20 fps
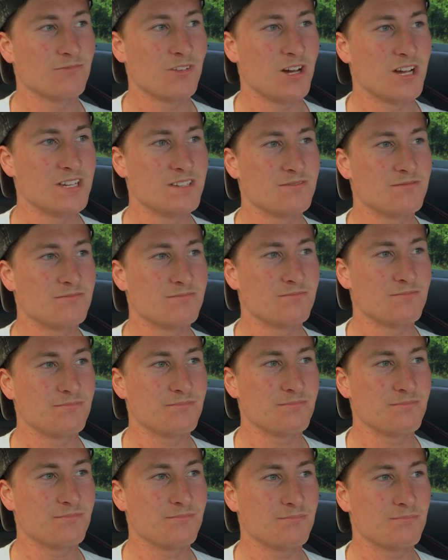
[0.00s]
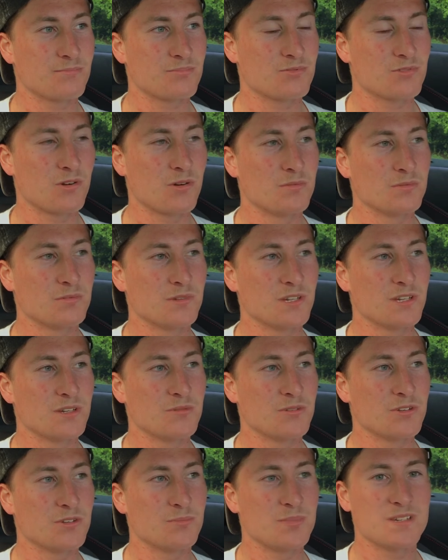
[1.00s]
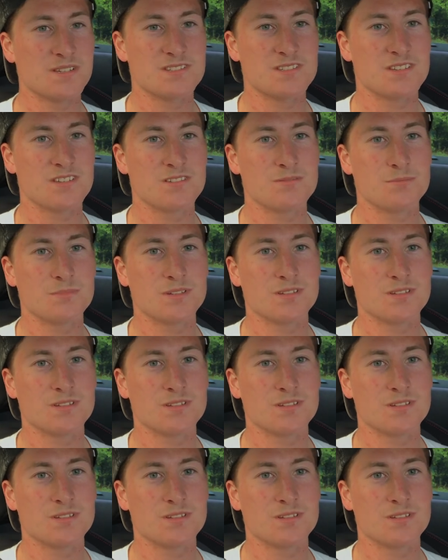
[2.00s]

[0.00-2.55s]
I probably am not the best at them,